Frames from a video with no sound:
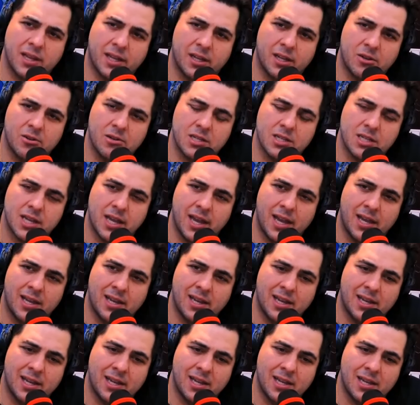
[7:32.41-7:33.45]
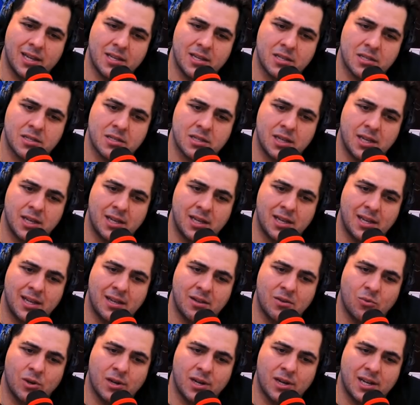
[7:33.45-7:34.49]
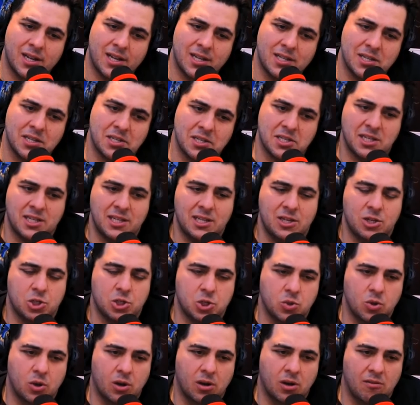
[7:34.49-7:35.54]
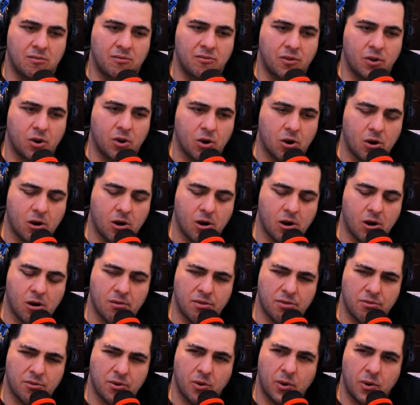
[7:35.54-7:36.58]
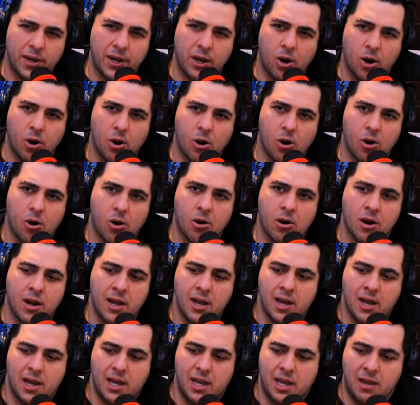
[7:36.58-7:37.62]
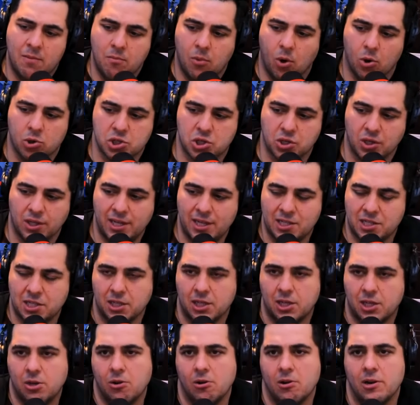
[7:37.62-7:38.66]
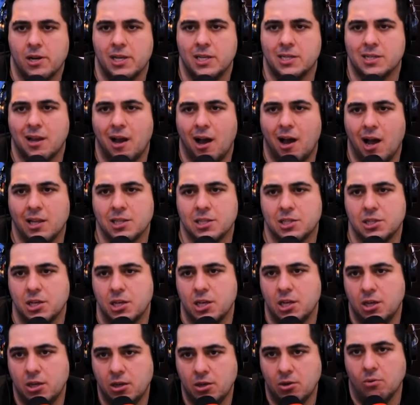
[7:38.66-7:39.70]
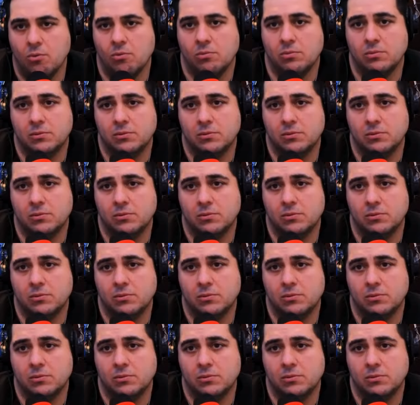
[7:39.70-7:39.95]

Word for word: like you're saying it is it, it what it is it's an issue of her throwing her emotional insecurities onto you